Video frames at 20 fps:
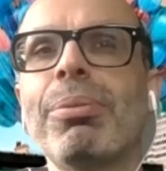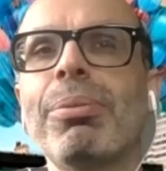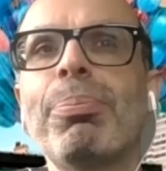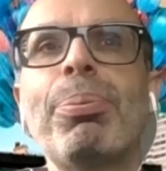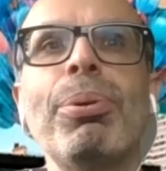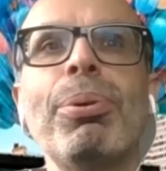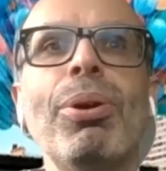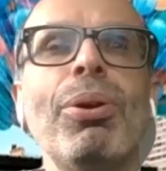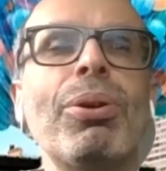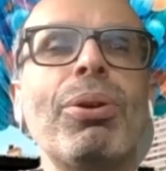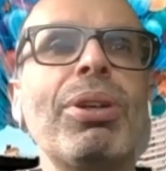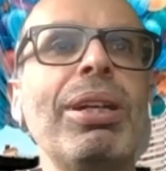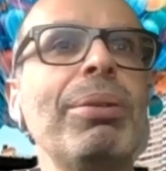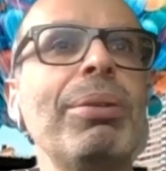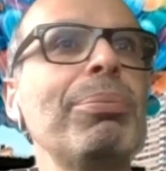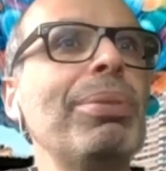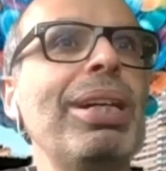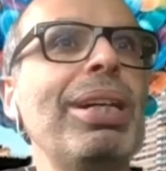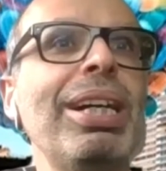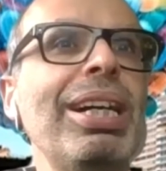
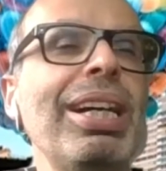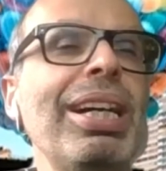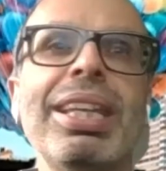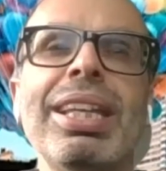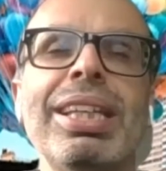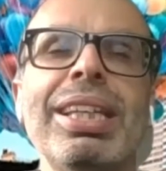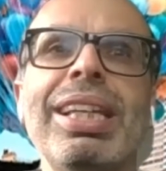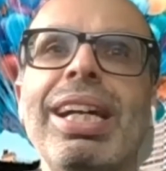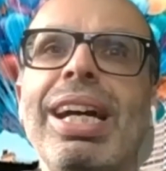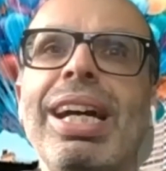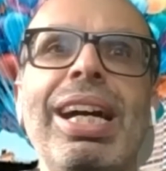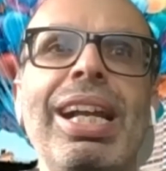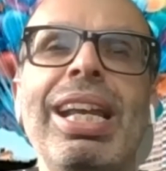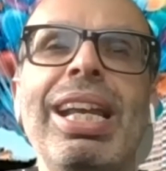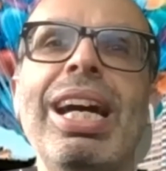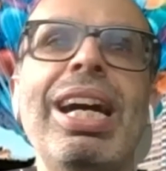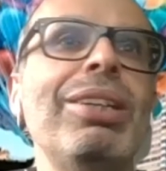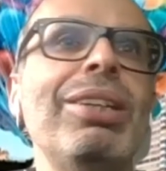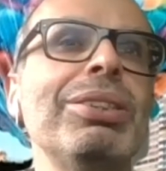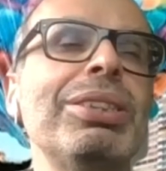program that
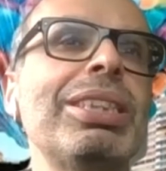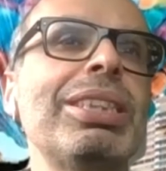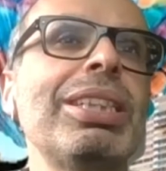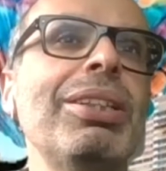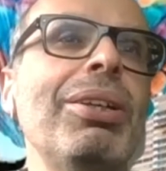allows